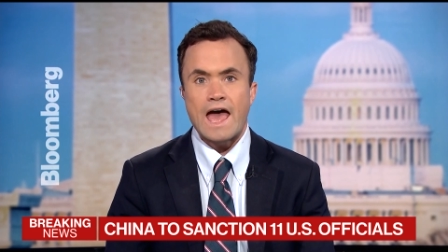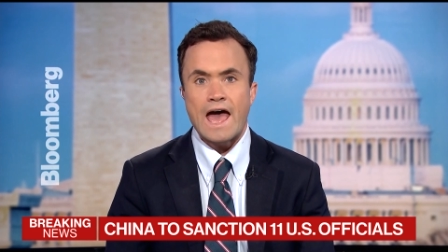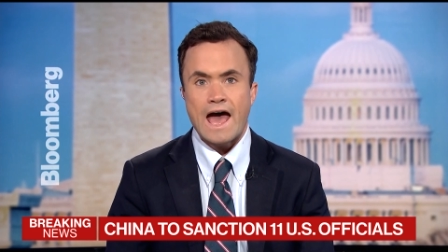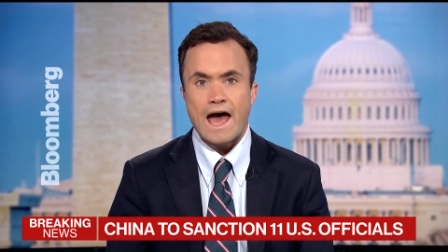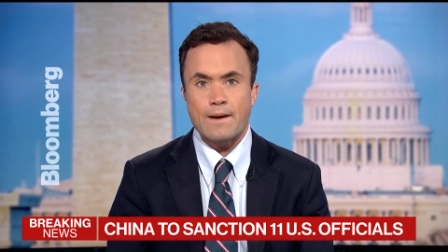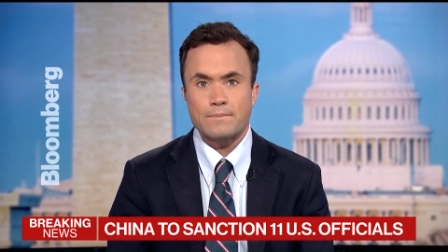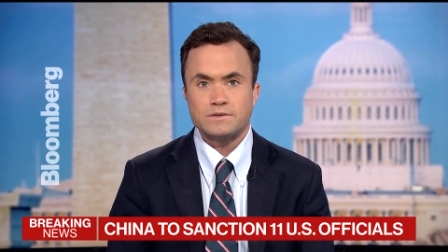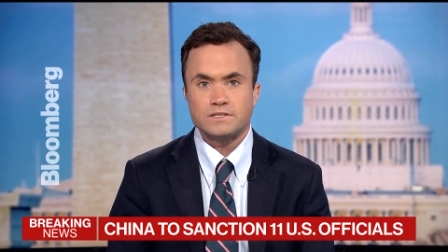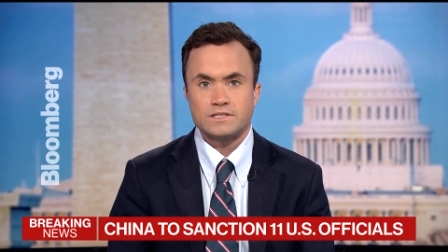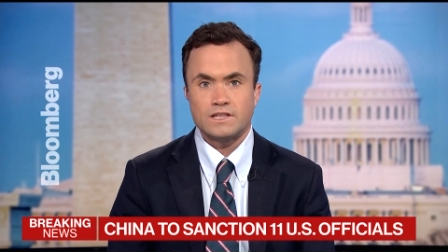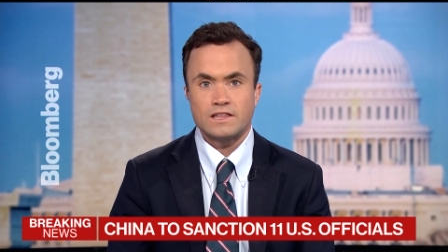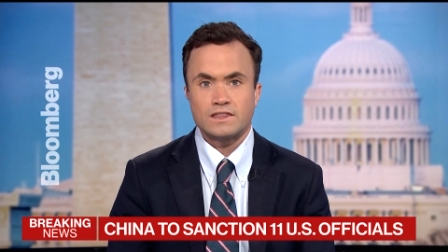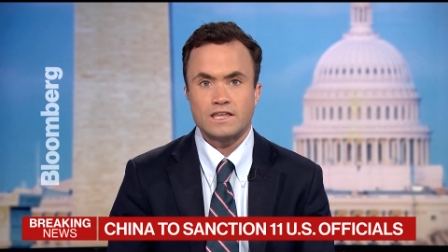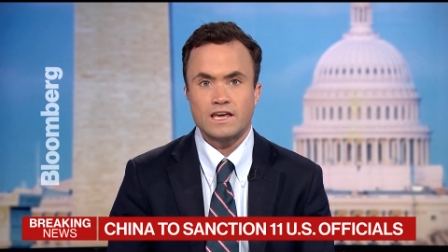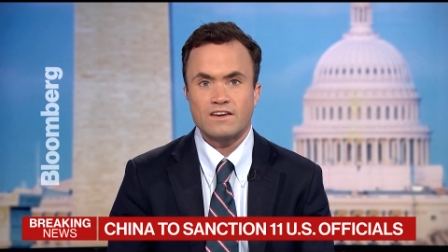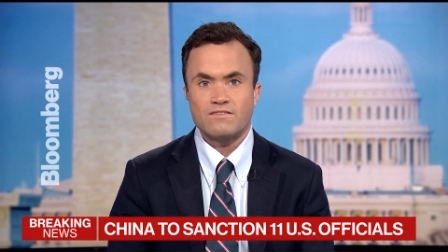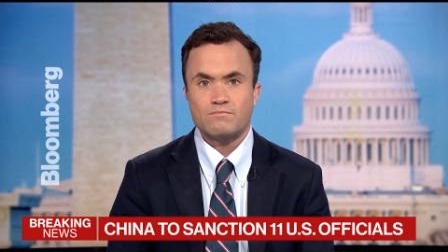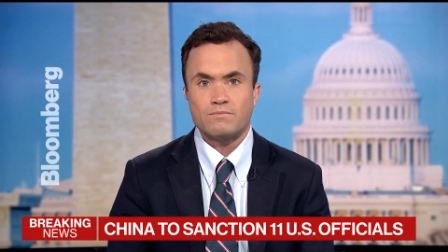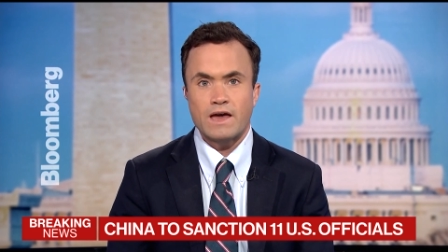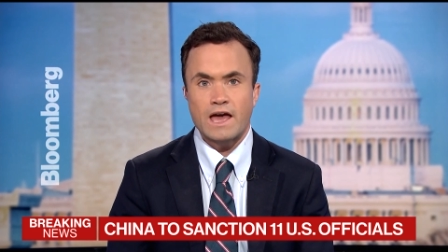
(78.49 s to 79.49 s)
apps that
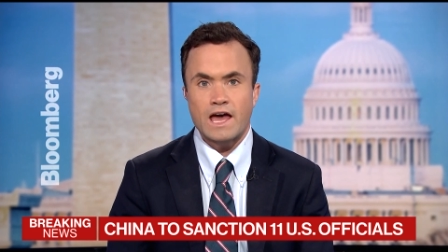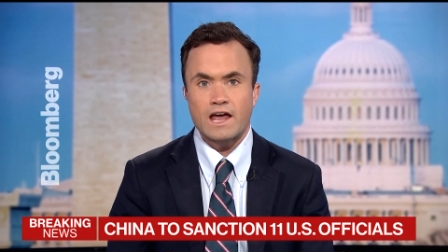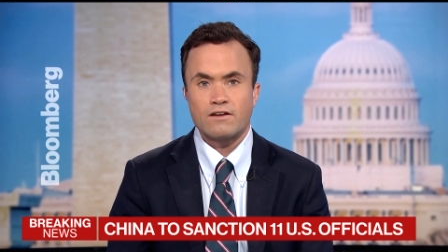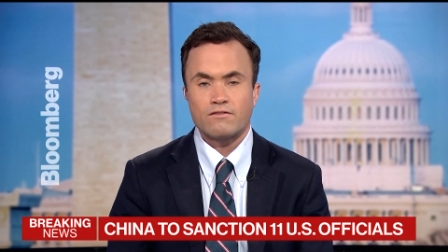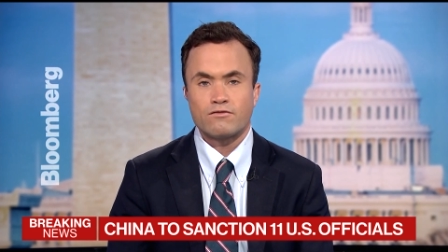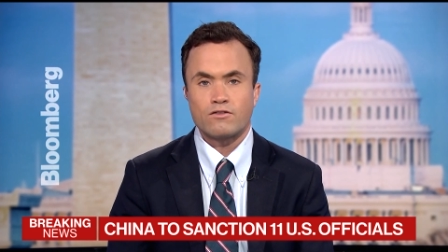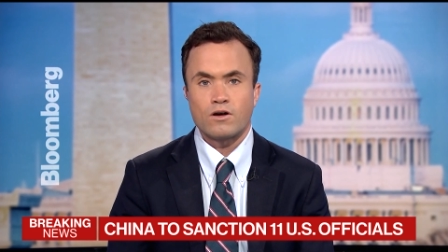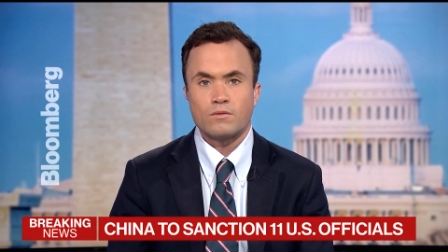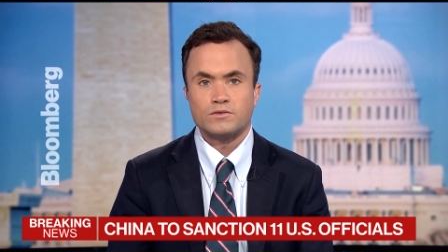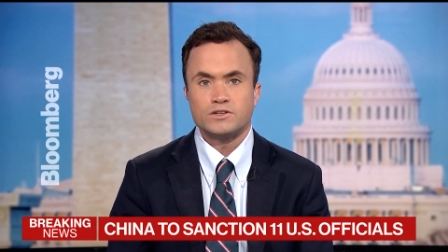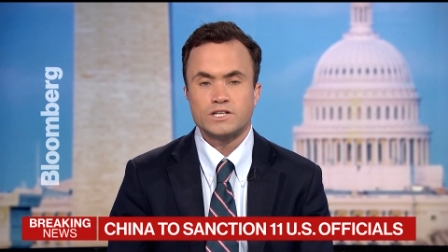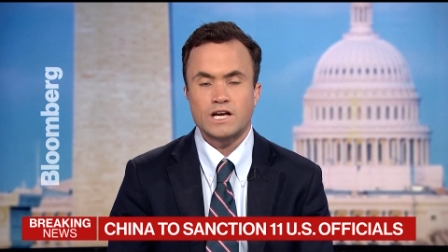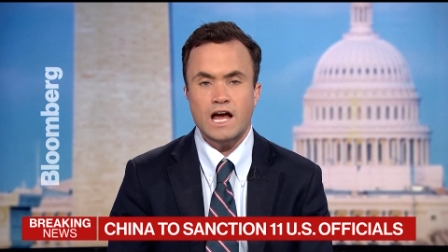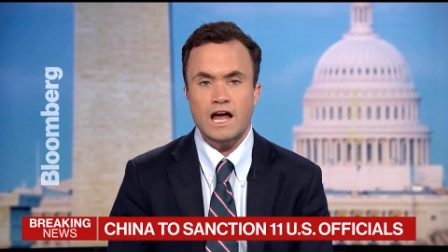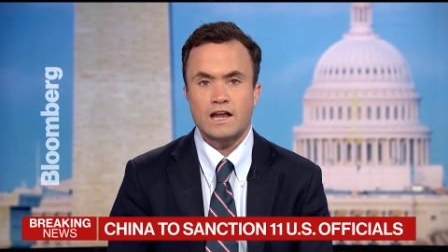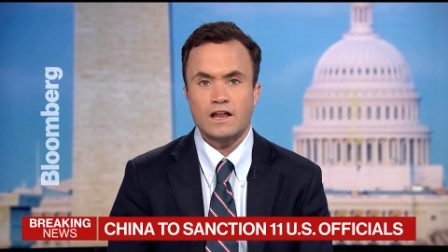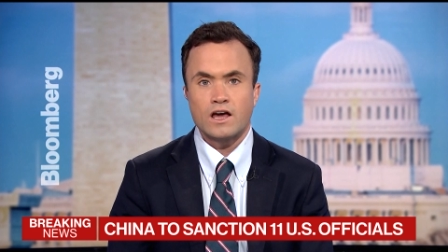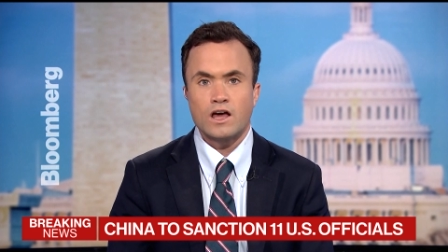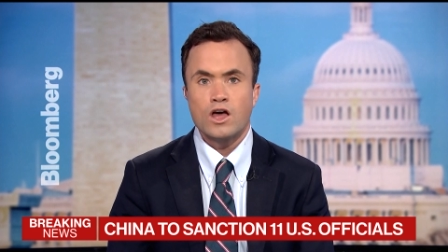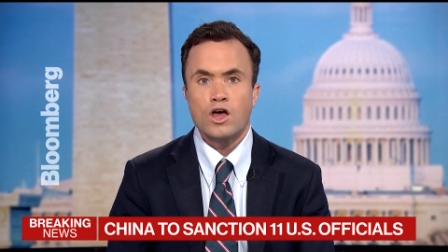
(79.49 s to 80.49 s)
they've banned from
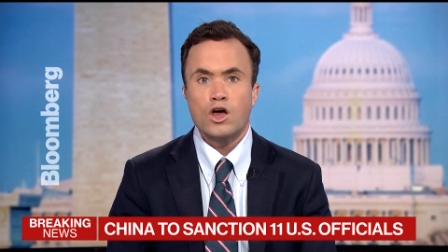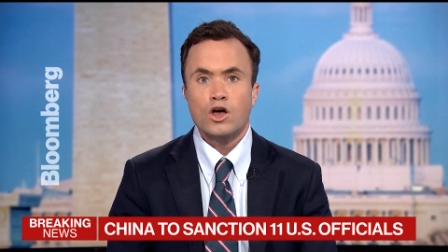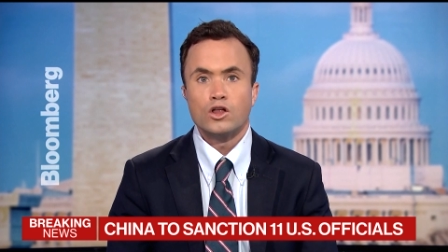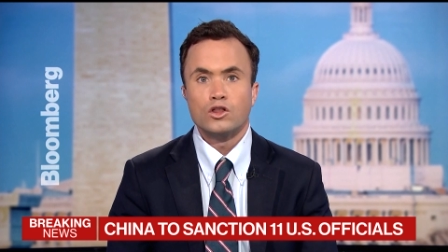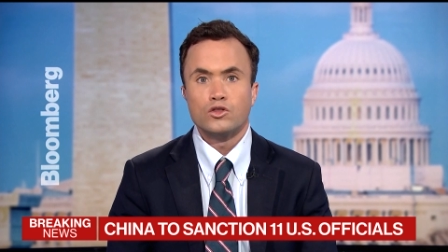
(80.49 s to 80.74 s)
China.